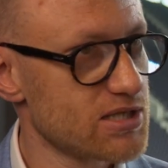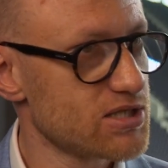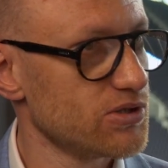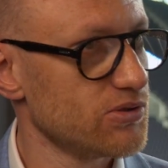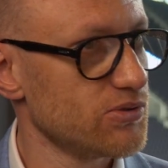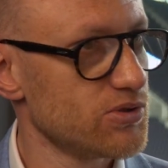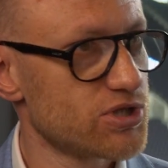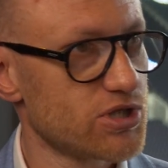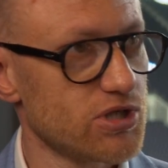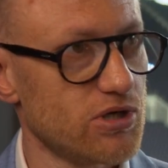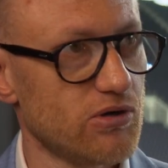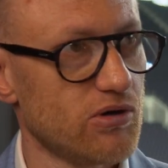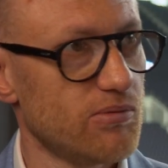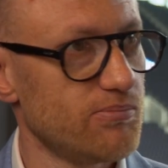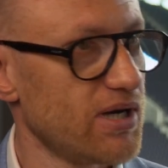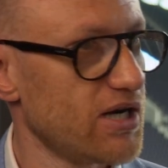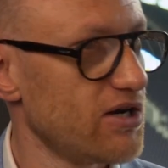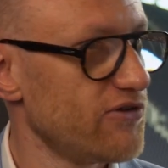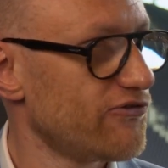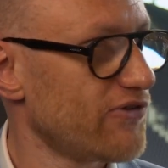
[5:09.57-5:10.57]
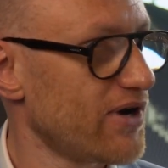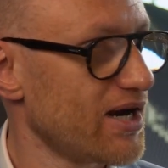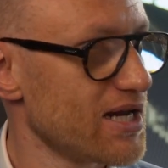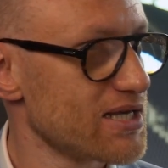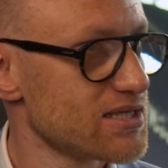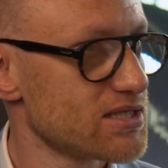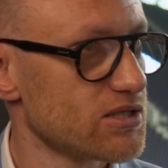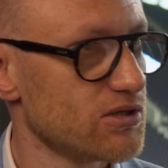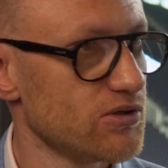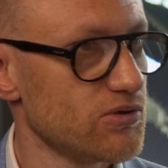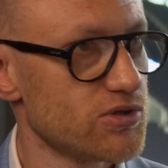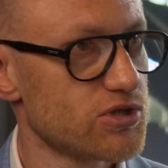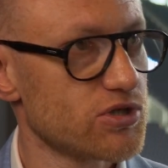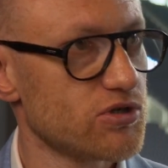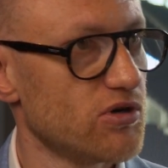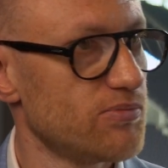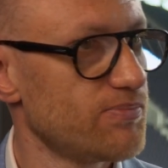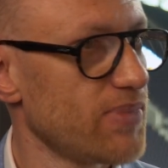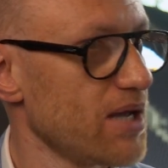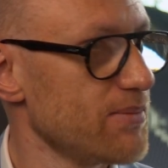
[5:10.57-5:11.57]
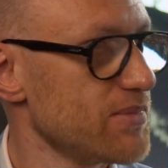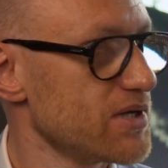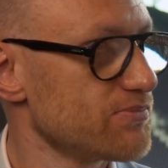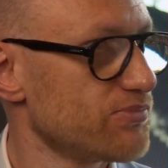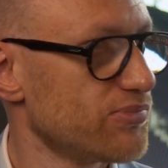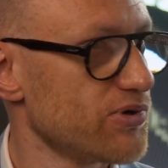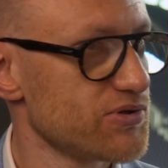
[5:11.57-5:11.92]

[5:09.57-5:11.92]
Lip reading: solution or embedded finance solution or payment